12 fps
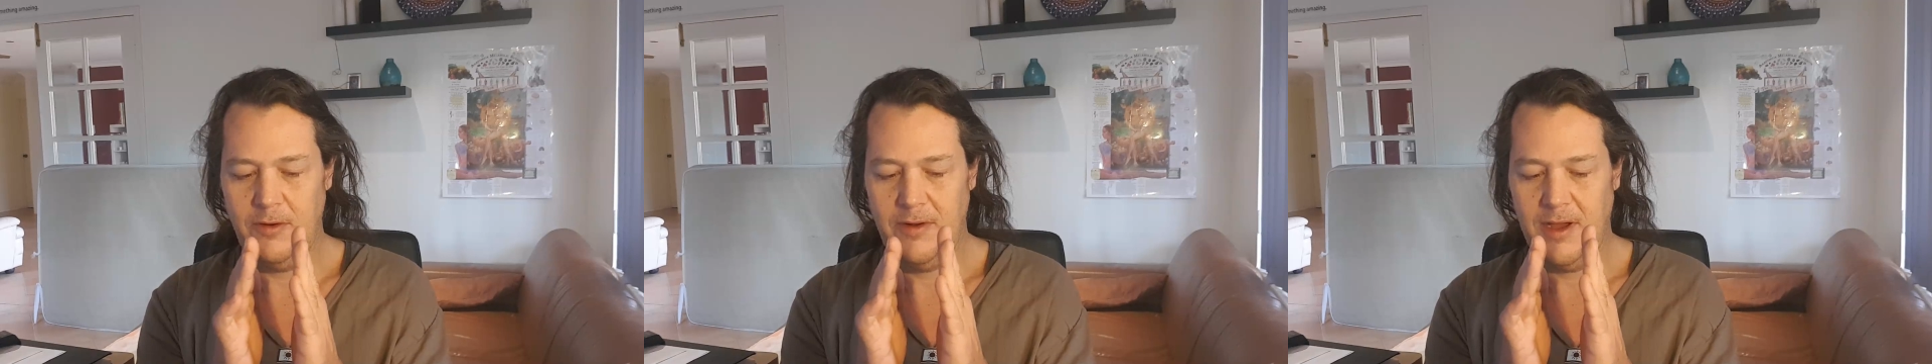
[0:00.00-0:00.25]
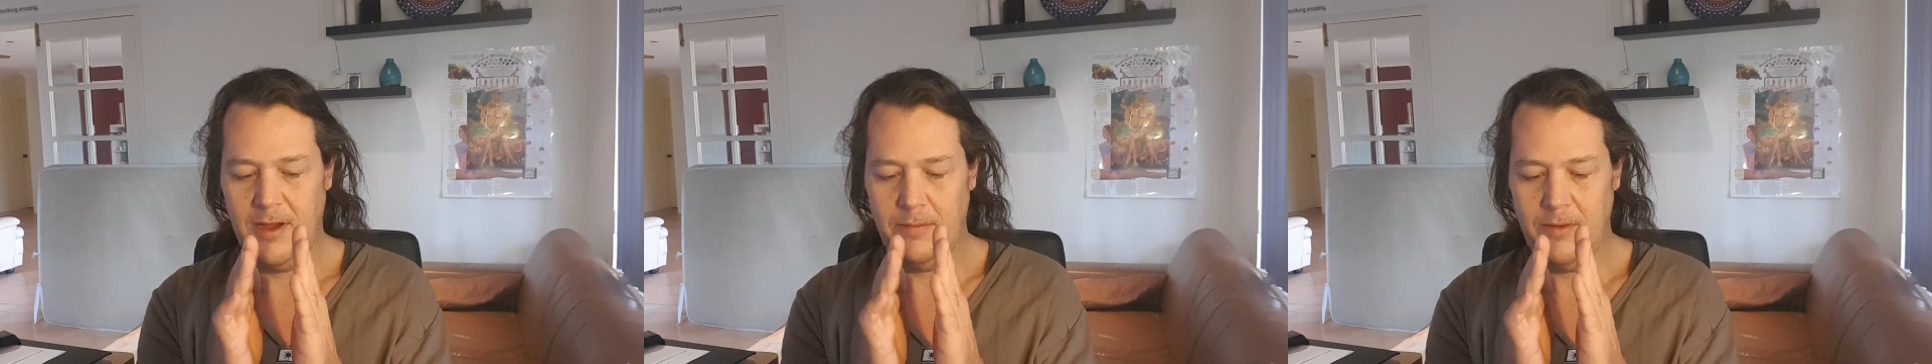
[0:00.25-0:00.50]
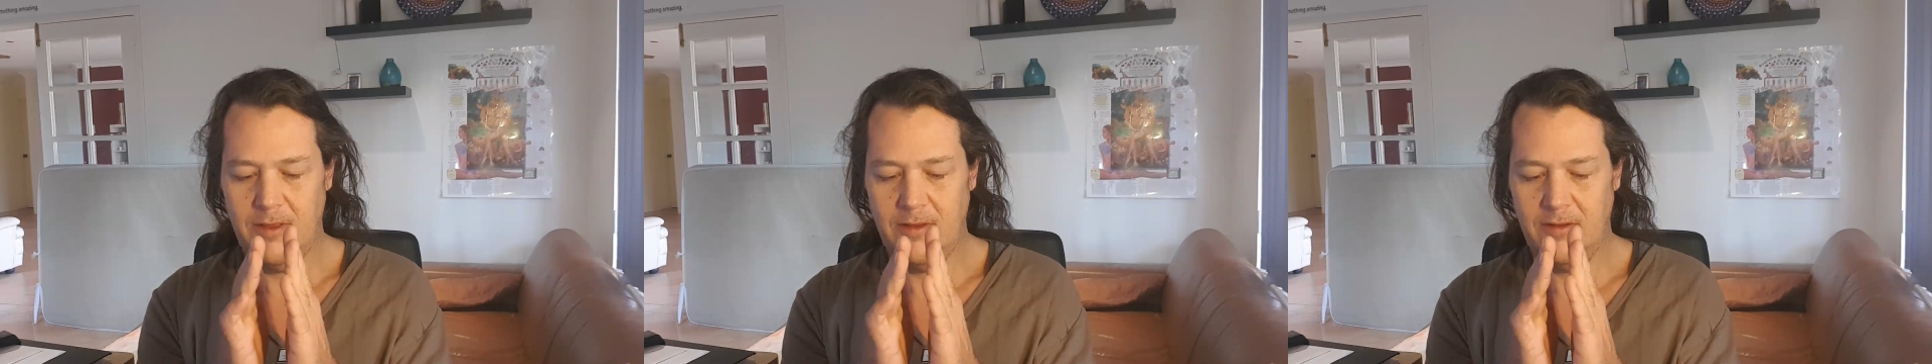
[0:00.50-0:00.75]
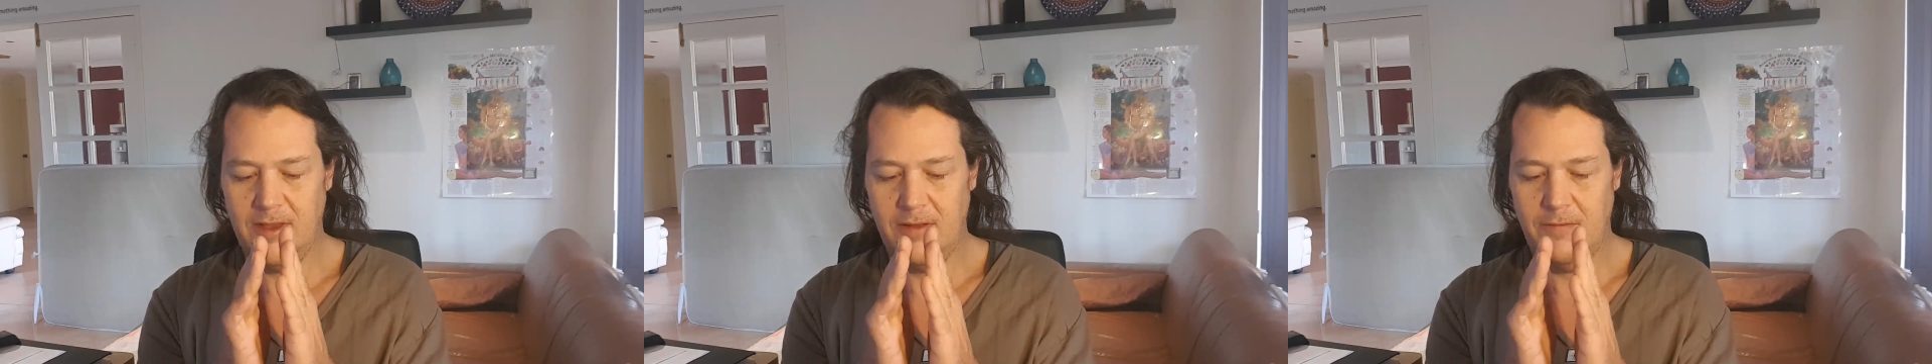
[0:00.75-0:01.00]
it up and
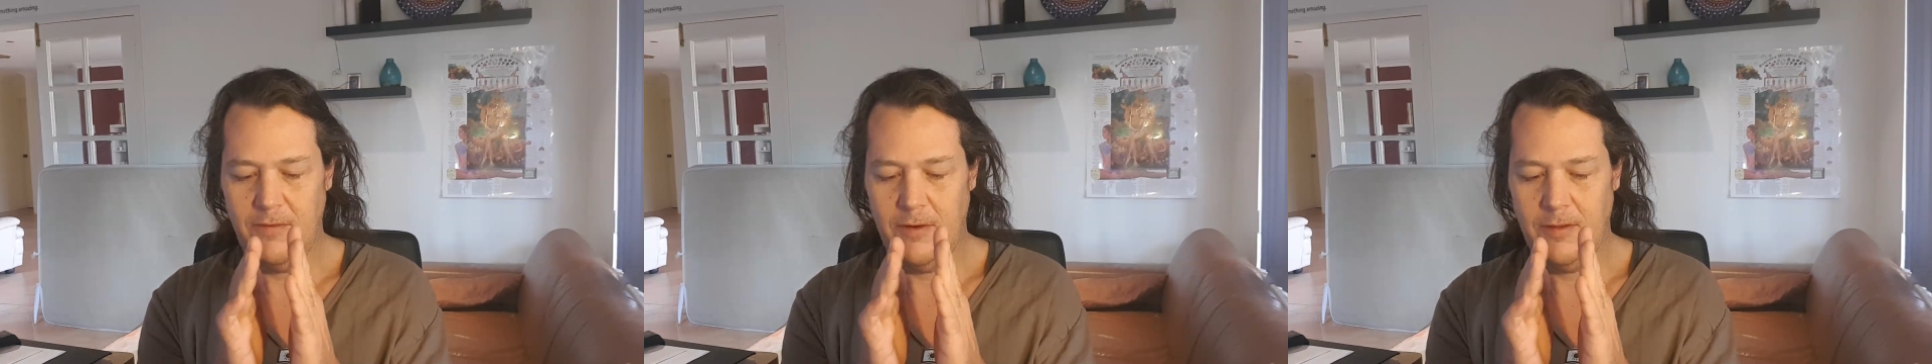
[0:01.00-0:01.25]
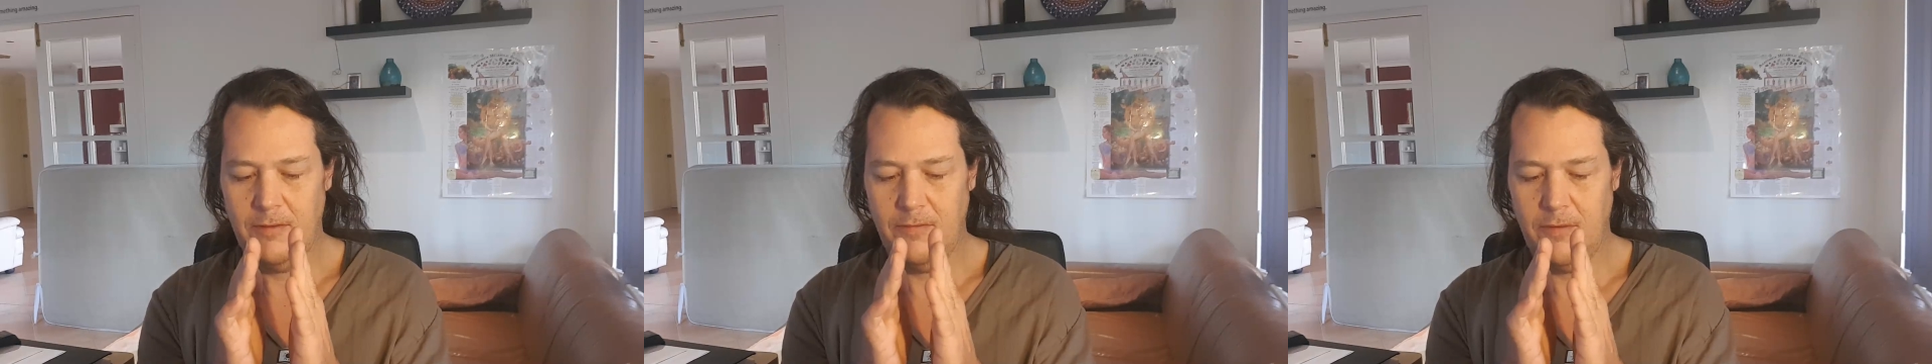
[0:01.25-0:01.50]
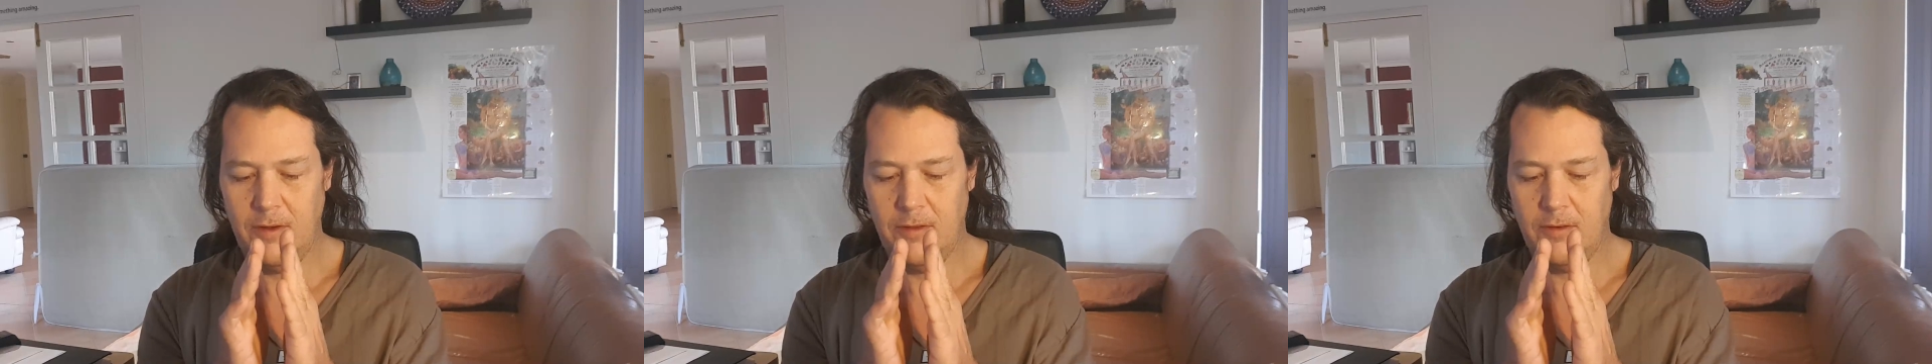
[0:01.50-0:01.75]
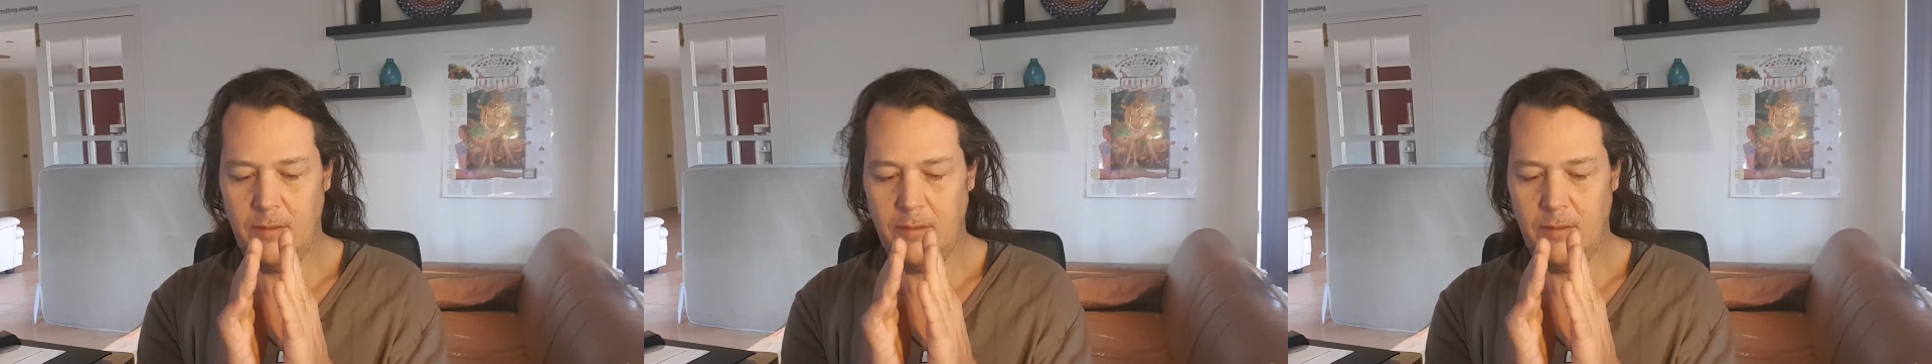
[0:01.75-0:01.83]
just get further and further